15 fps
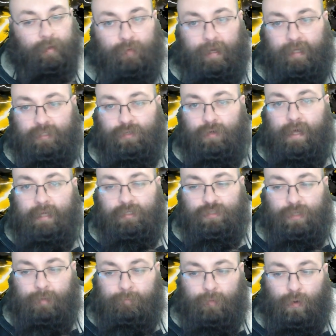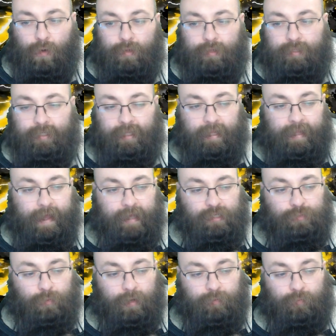Right, so let's jump on to the
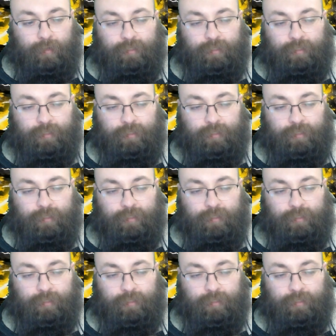next one,